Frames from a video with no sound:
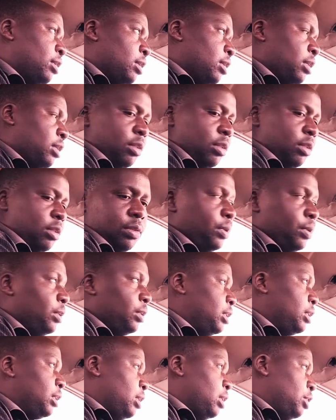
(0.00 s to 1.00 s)
those
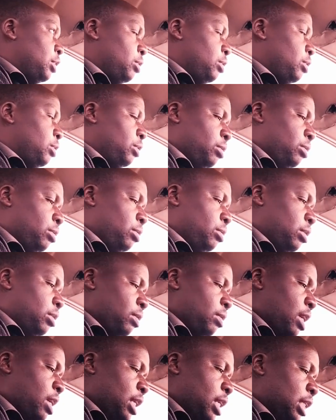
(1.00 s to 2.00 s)
ports i showed you the,
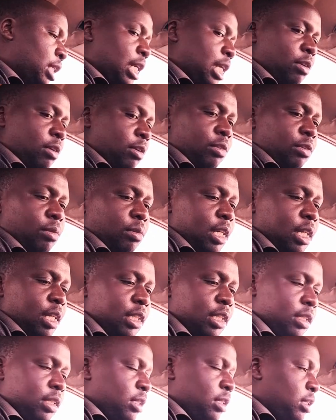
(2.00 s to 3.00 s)
the round
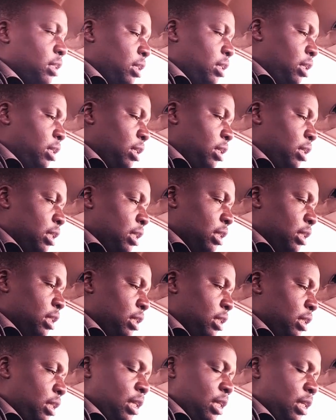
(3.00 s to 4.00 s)
ones
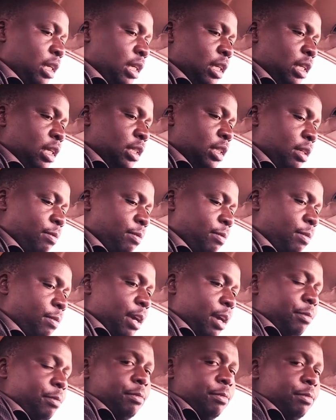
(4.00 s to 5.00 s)
C
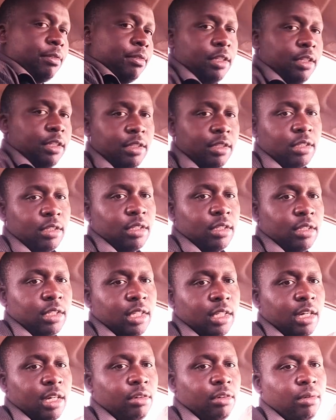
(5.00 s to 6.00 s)
EC5 this
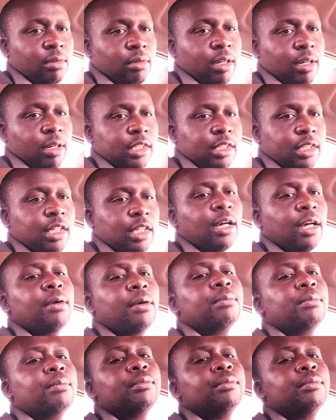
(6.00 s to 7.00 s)
the round ones here
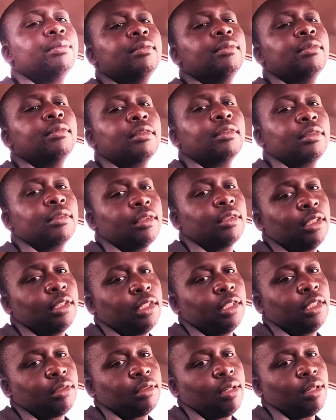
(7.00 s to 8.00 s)

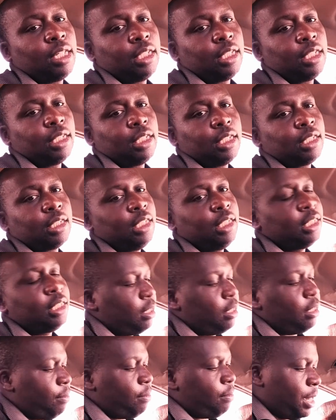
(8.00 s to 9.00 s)
this one is
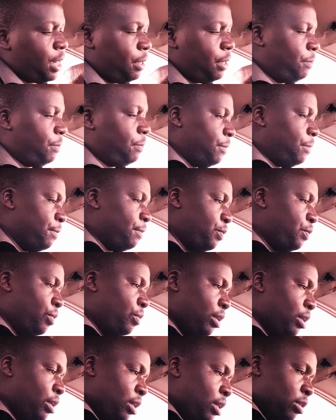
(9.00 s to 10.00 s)
EC5
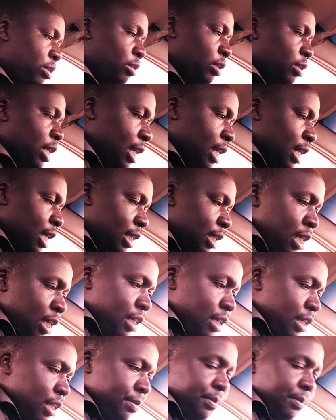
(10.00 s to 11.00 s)
so they are saying